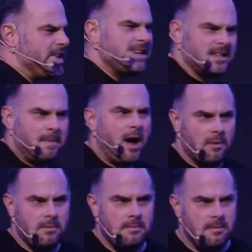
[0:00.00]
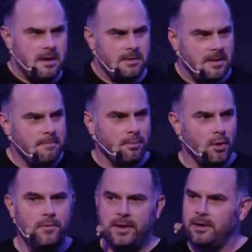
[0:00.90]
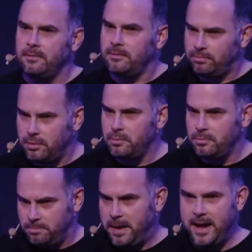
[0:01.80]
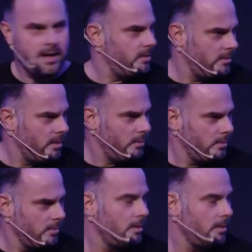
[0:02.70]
think it's about improving through pain, no?